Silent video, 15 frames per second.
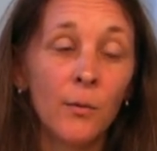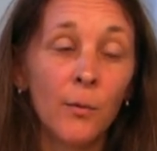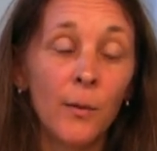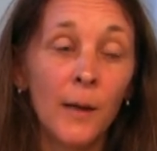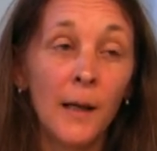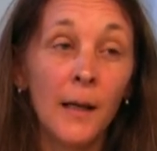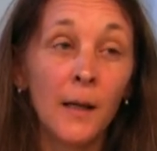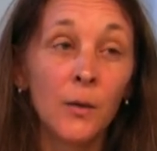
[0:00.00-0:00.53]

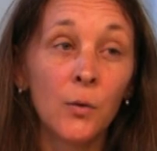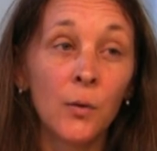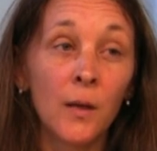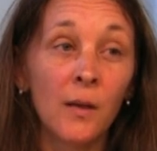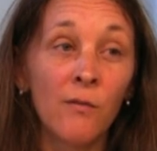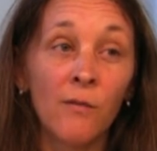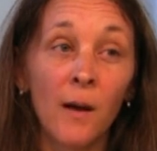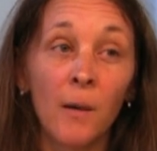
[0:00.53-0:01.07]
really to
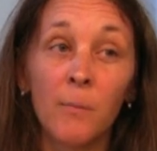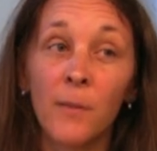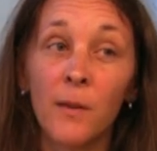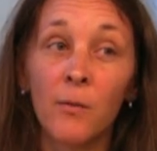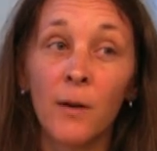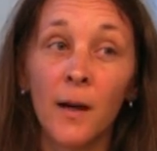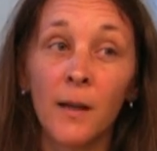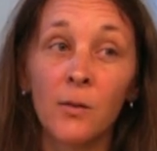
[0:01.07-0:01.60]
give up
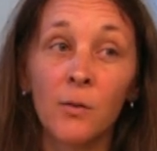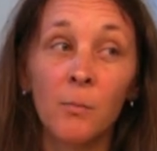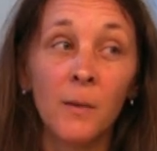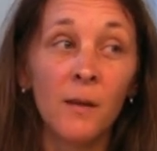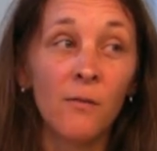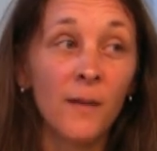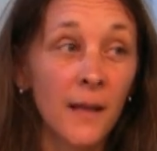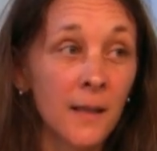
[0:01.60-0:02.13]
the right to
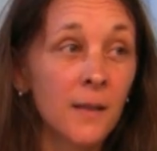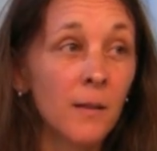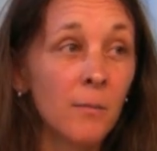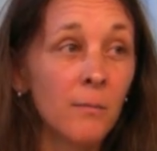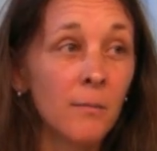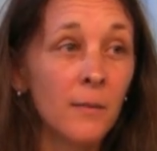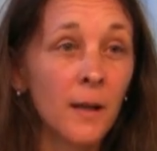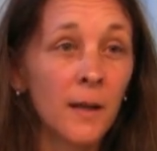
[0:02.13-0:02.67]
be a
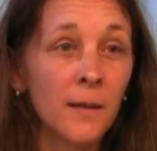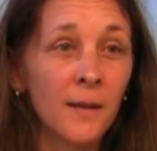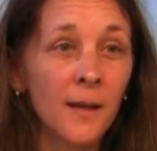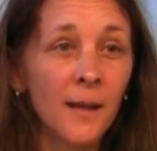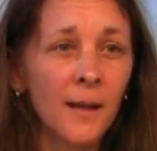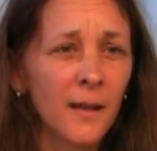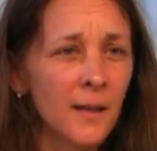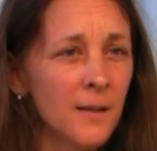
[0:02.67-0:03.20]
victim. I
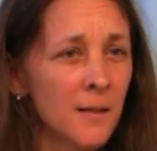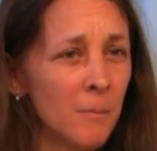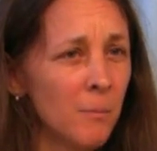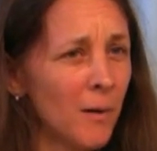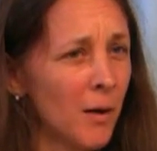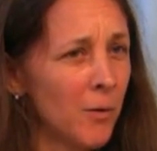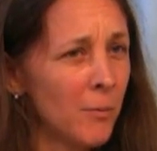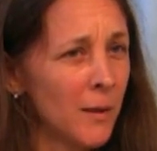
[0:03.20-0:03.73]
think it's
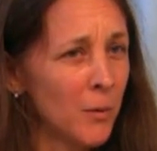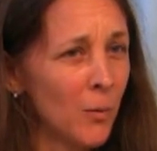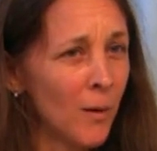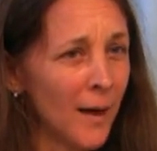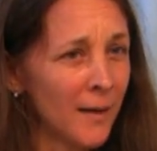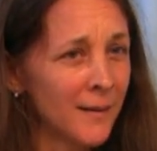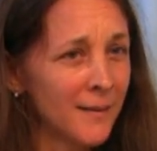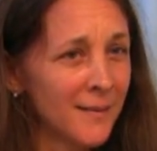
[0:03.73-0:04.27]
empowerment
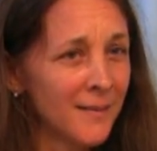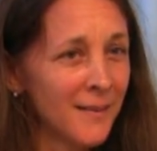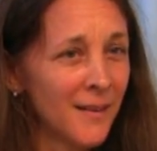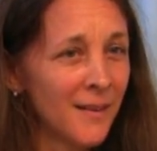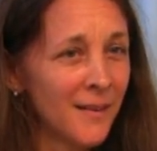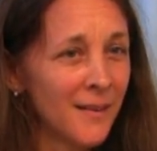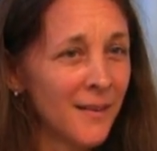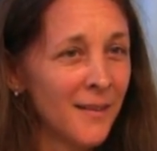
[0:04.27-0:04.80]
one,
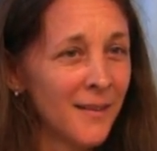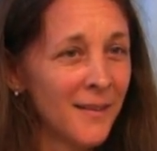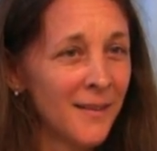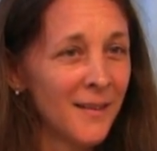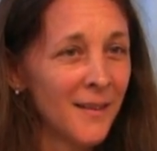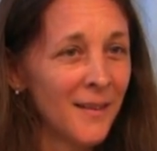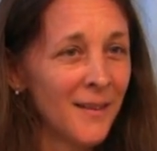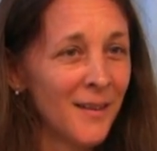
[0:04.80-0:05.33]

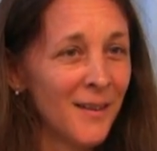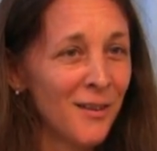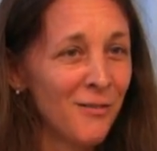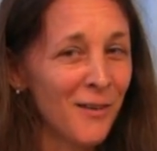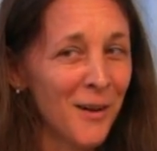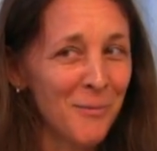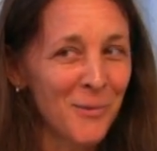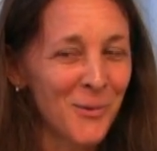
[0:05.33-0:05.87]

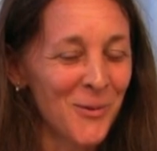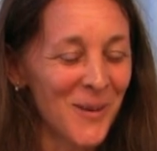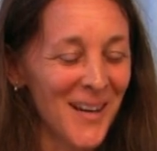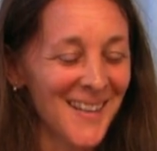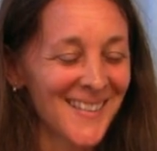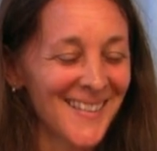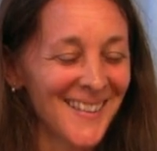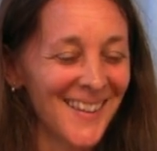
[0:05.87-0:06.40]
if I'm
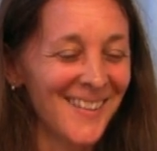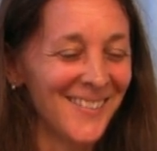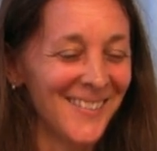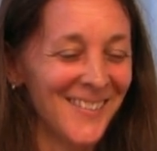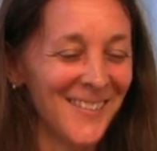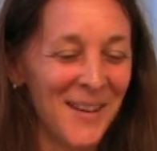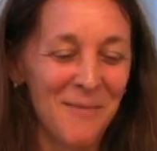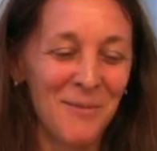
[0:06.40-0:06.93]
correct. I don't know,